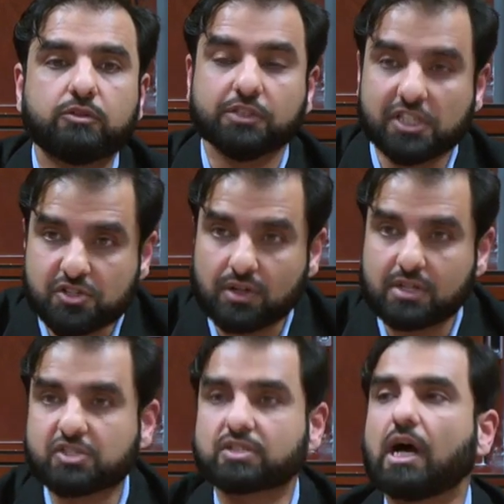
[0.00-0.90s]

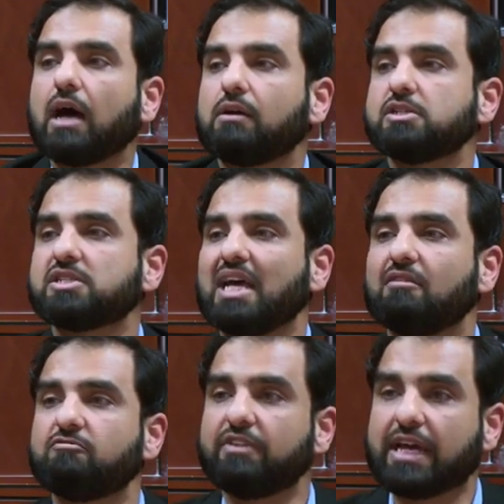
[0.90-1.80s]
traditionalist scholars
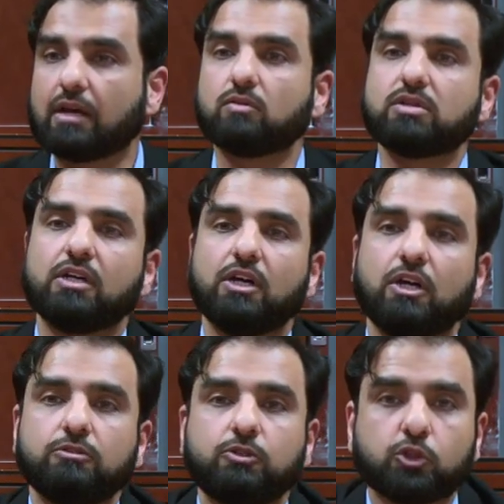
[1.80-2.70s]
have failed
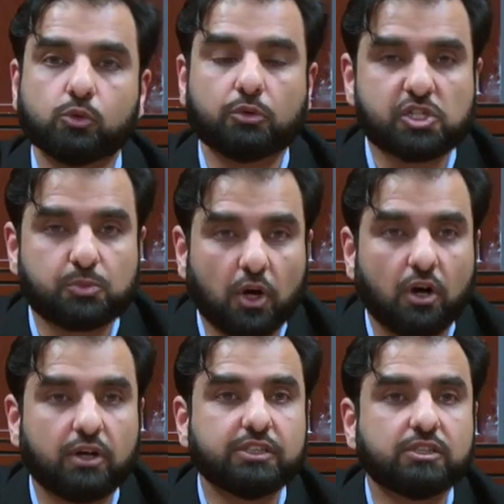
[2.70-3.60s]
to
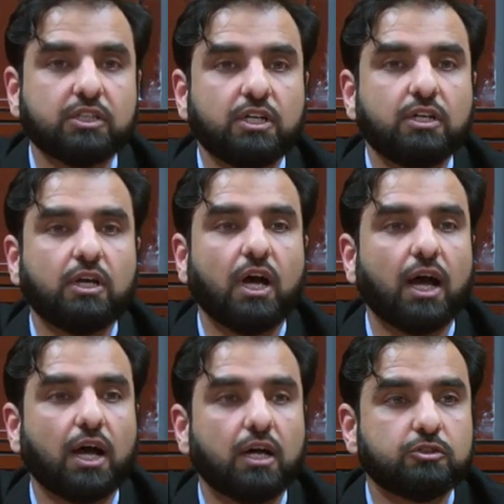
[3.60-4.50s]
respond
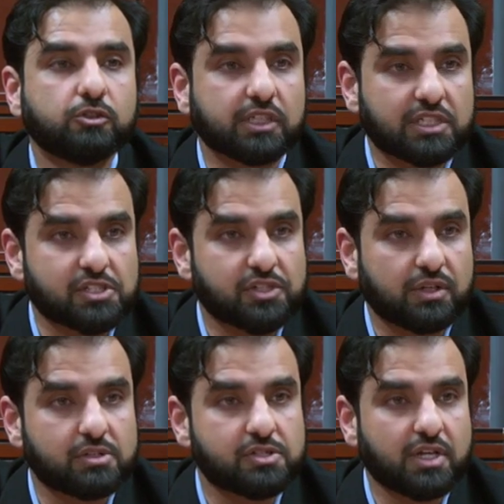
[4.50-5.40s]
to the
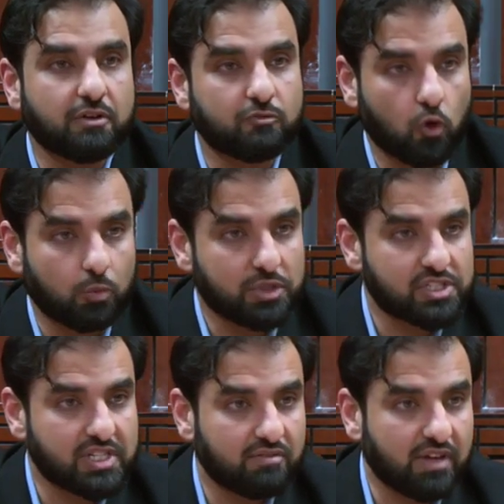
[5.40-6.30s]
concerns that
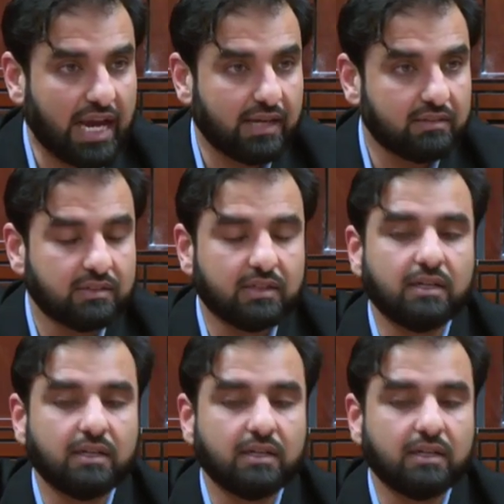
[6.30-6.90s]
reformists have had.